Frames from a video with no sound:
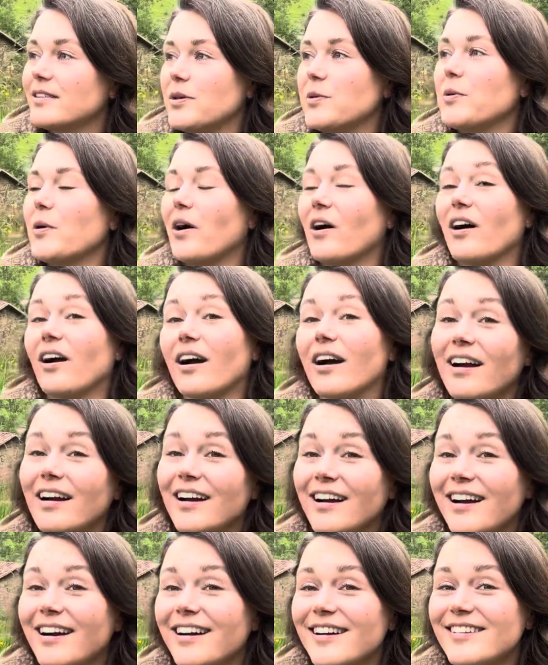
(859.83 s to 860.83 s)
you are
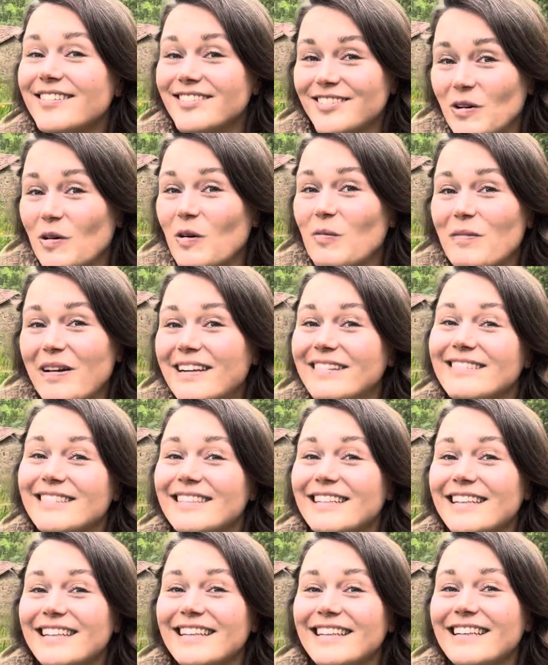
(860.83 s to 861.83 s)
so
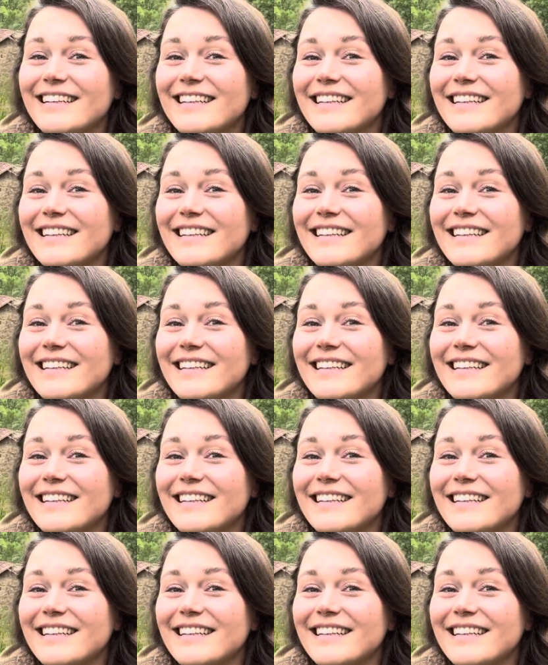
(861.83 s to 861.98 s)
amazing.